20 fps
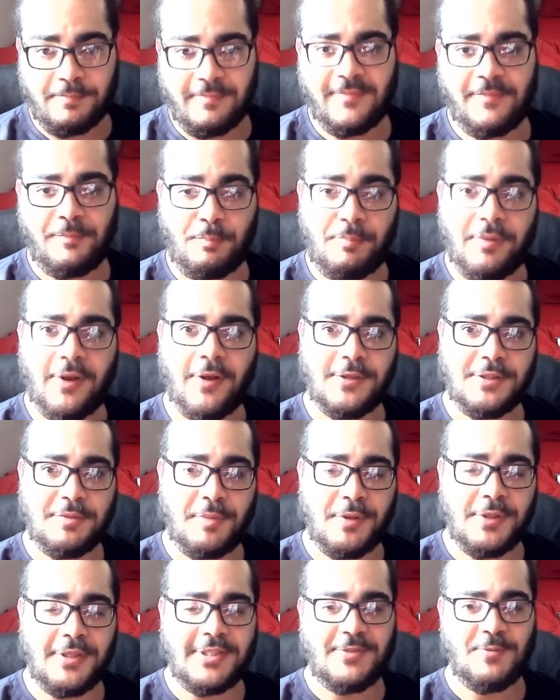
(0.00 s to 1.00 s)

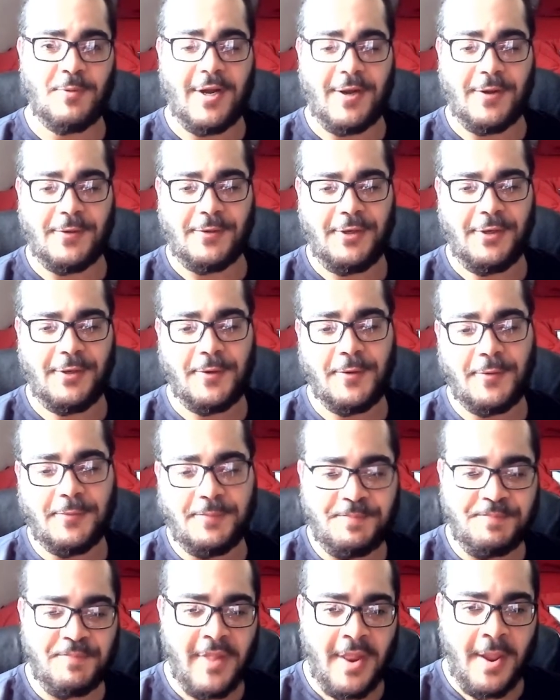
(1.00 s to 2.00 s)
plausible as well,
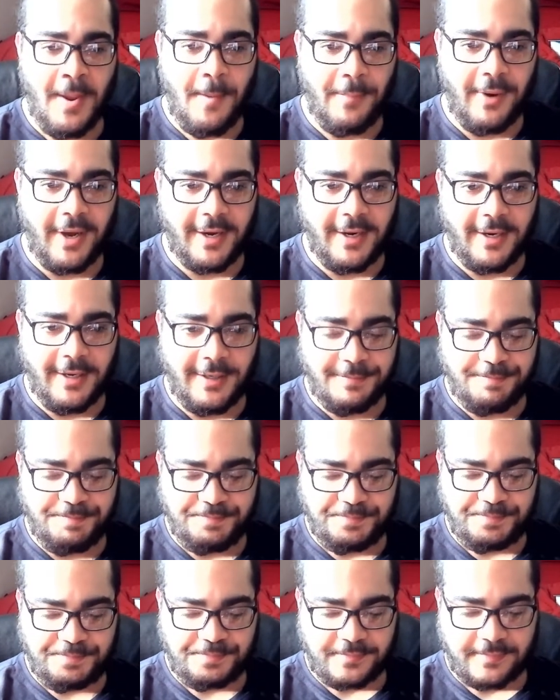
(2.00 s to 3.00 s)
But
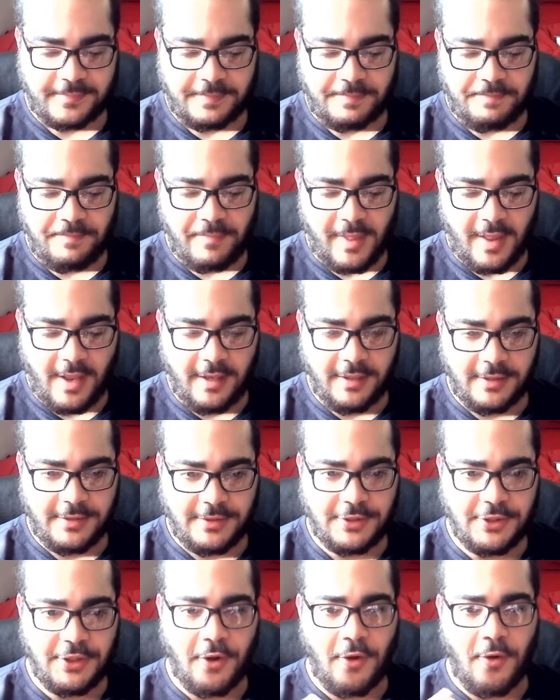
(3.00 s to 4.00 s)

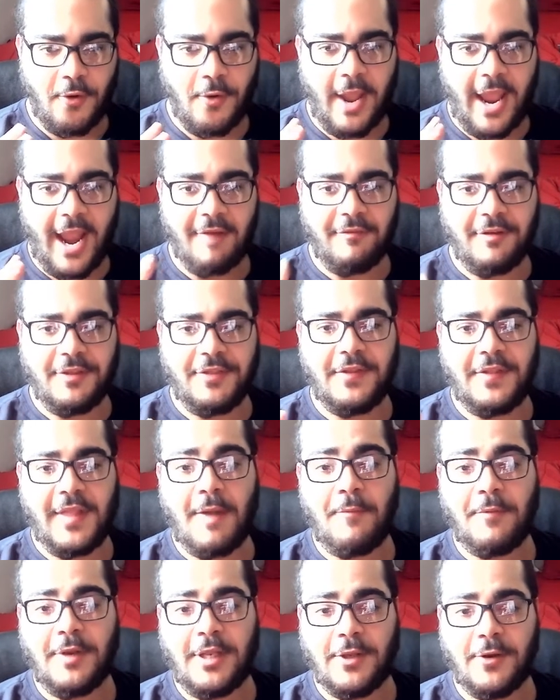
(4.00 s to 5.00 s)
so everything
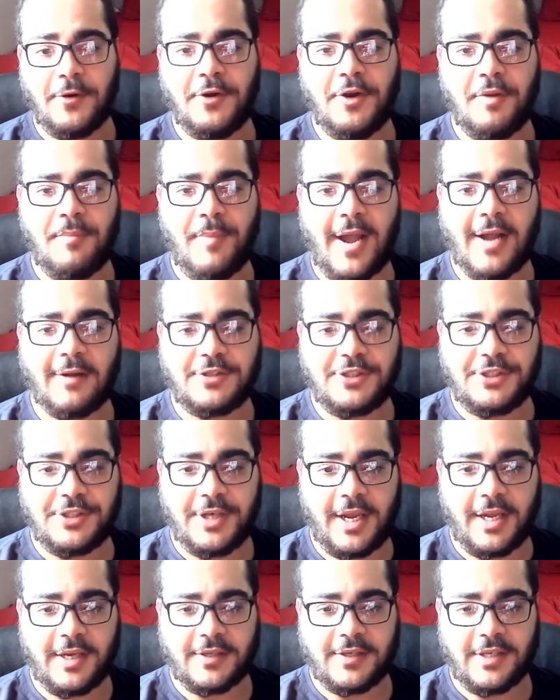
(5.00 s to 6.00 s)
that we learned about
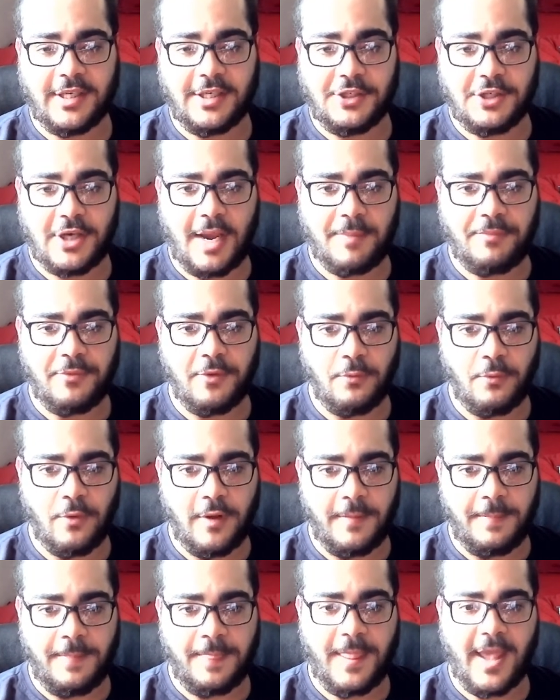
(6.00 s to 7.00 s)
Shanks in chapter 1,
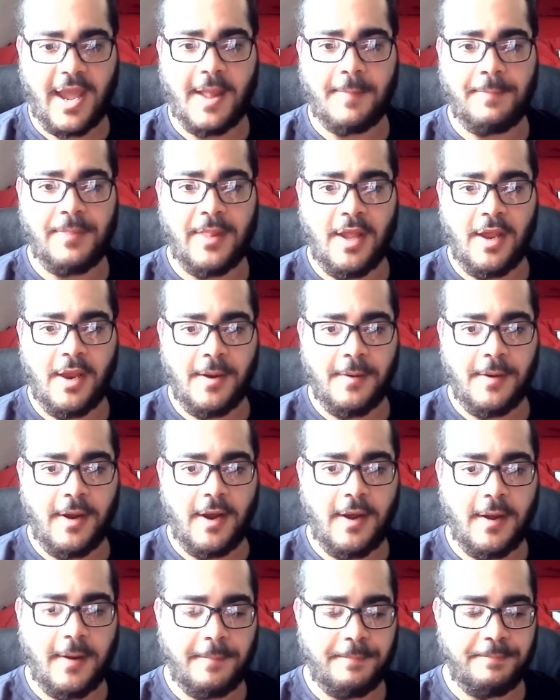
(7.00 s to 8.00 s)
that
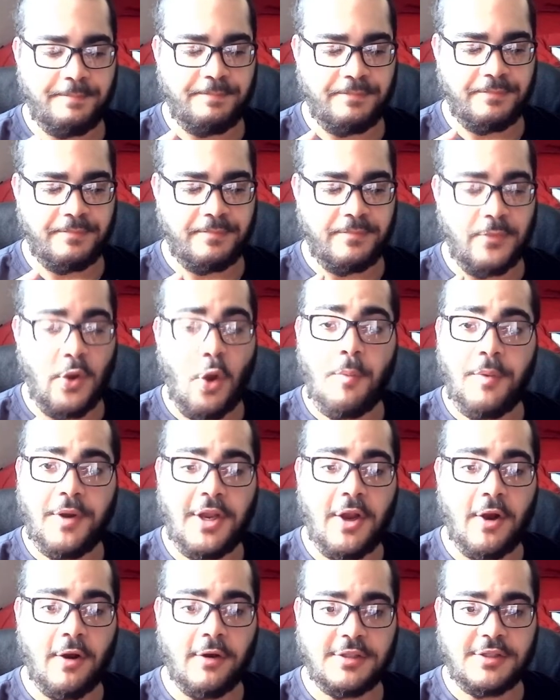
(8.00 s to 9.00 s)
nobody
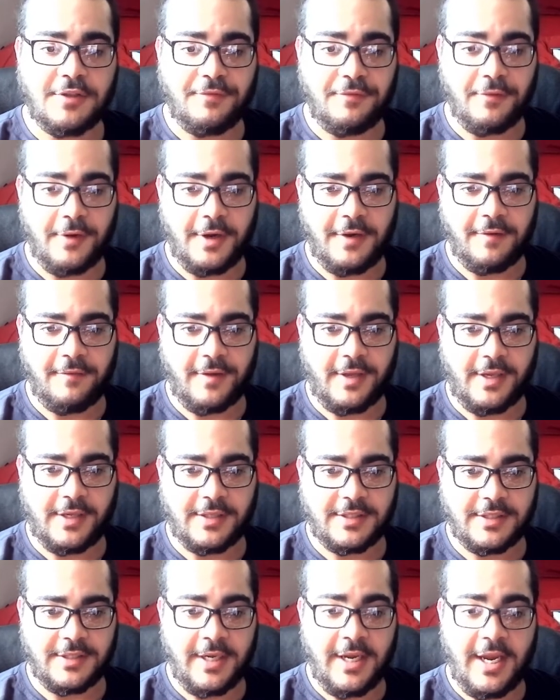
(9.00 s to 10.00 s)
hurts a friend of
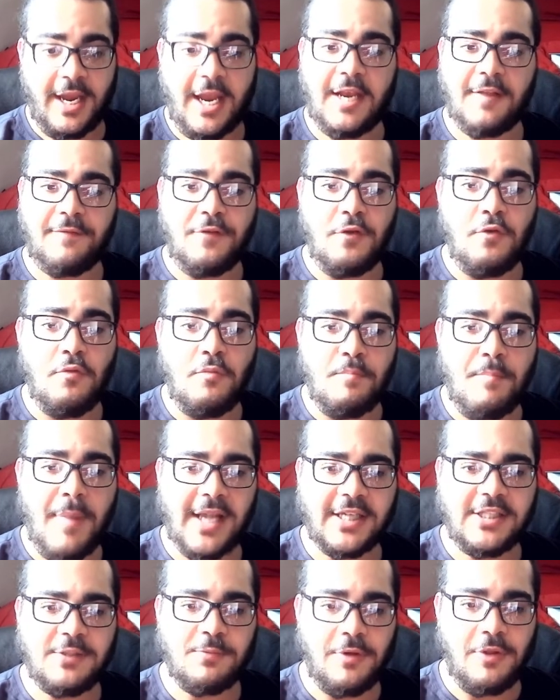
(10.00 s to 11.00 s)
his, and if you
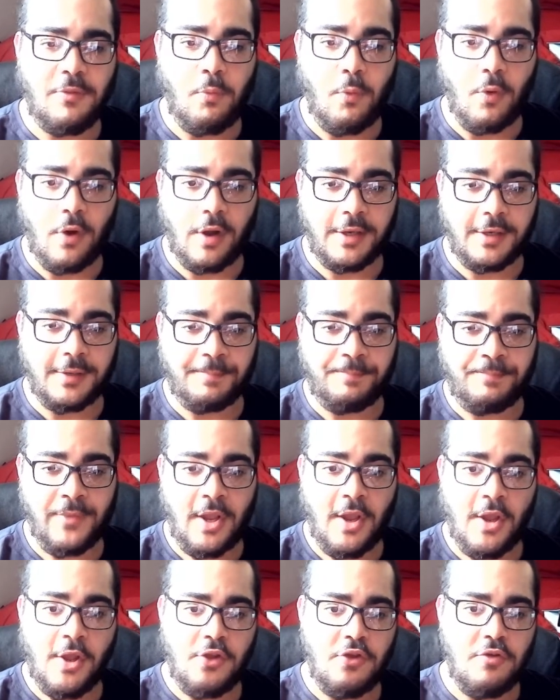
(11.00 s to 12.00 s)
mess with one,
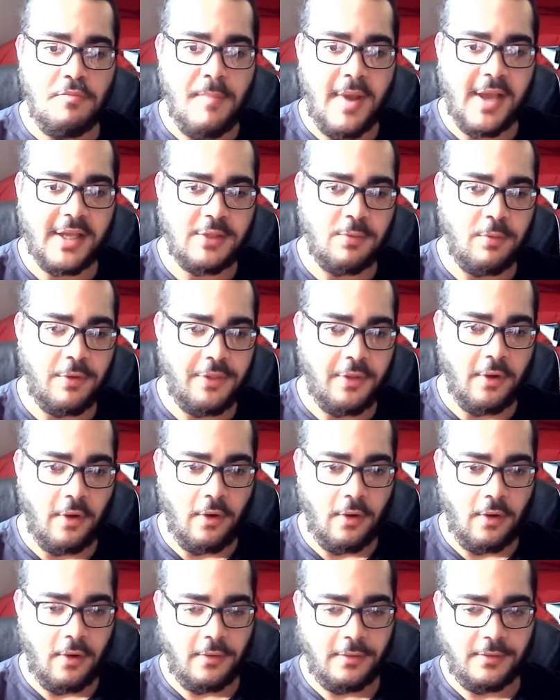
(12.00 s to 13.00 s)
you mess with
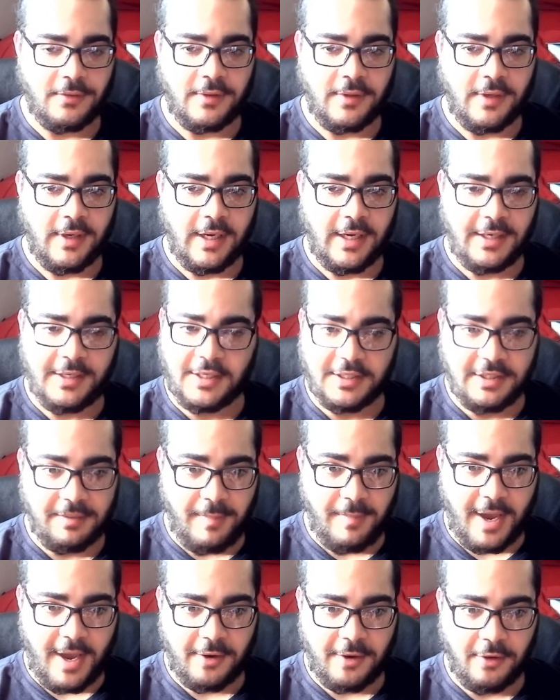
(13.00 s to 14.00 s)
all. It doesn't
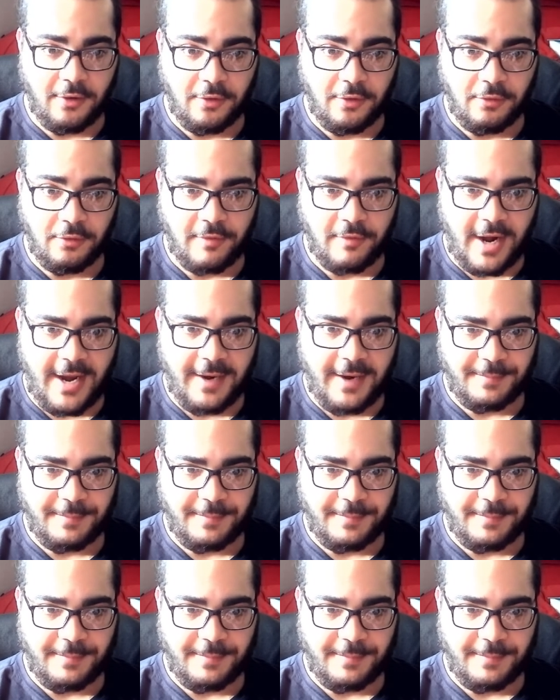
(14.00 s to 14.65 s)
matter who, right?